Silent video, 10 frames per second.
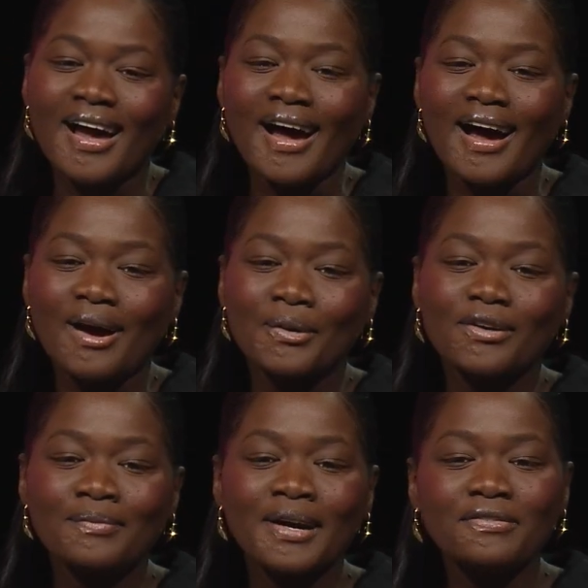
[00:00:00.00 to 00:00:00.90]
One
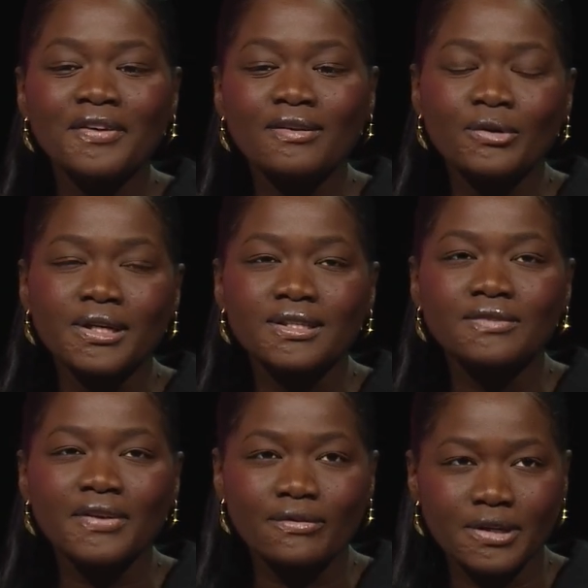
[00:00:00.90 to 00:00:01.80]
of my
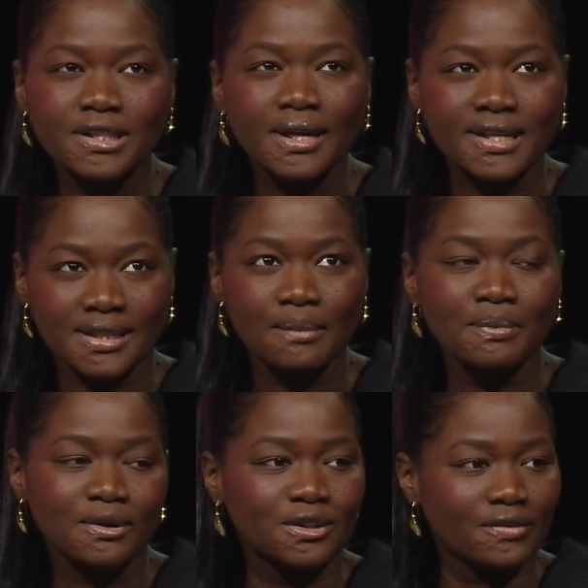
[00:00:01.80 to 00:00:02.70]
favorite
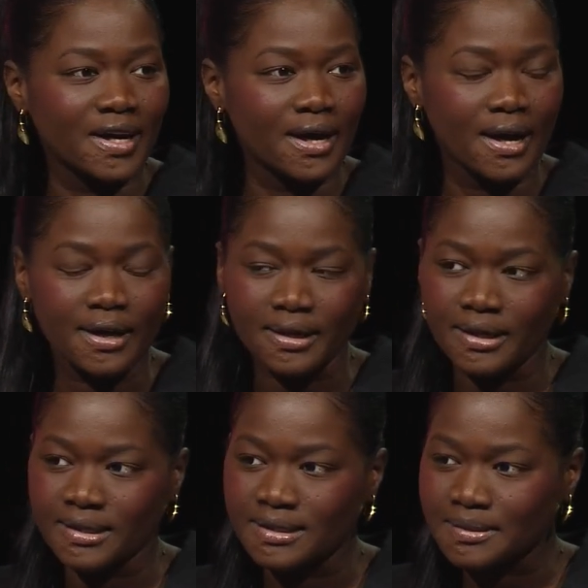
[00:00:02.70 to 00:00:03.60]
examples of AI
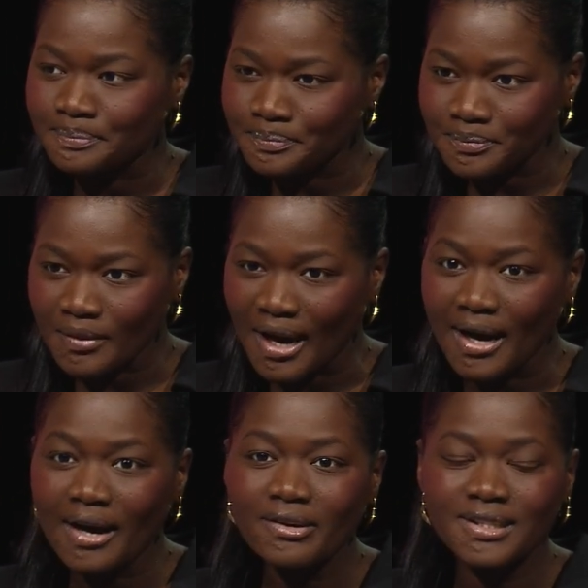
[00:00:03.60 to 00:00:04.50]
is I
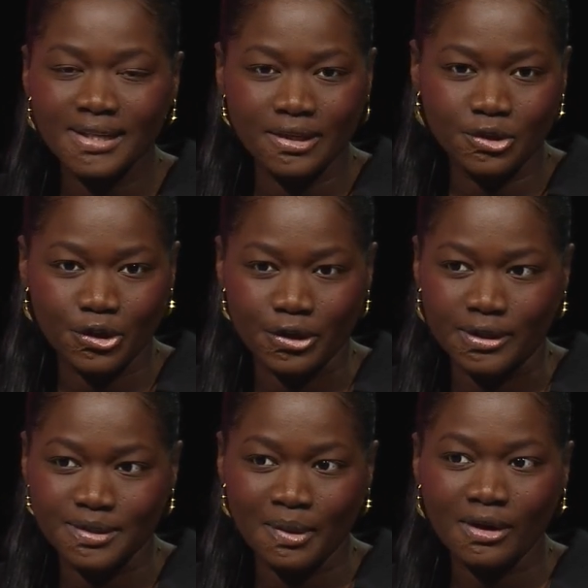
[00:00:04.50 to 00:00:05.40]
hired this intern,
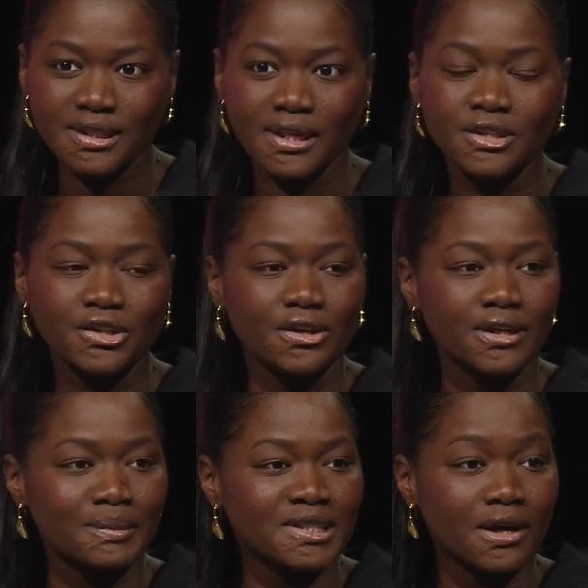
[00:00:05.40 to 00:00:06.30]
this marketing intern. Her
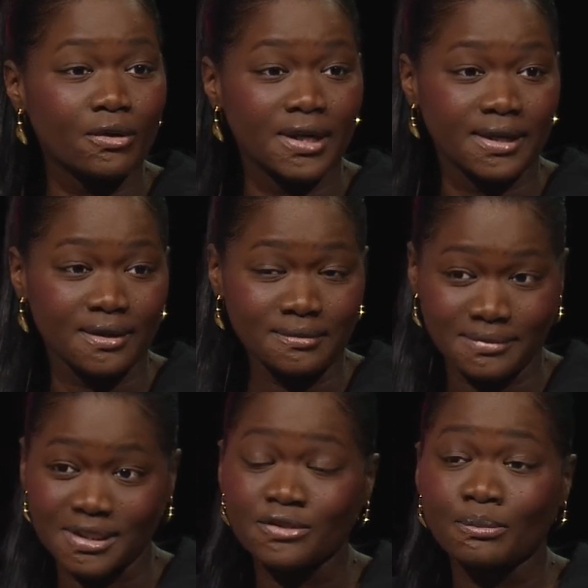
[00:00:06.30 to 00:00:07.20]
name is Carolina.
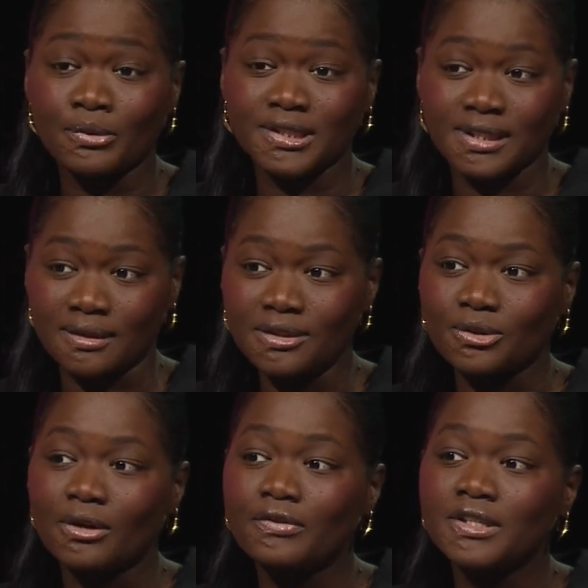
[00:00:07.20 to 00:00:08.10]
She's from Brazil,
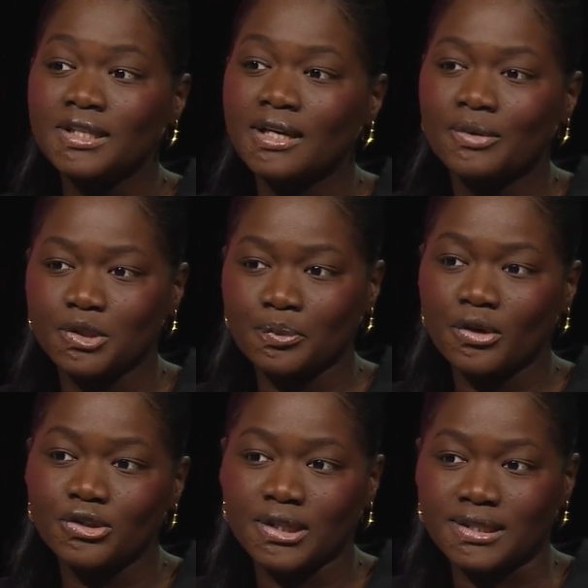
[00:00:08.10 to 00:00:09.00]
so her first language is
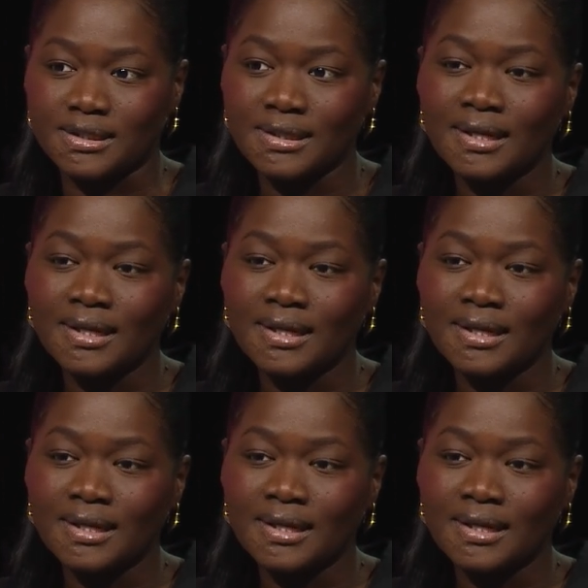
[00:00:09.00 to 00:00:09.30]
Portuguese.